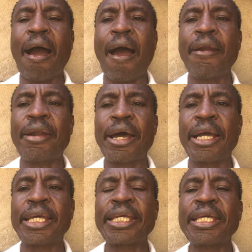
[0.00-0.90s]
and uh,
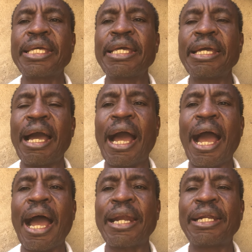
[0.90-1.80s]
he
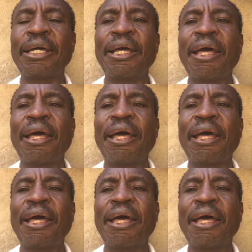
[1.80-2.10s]
had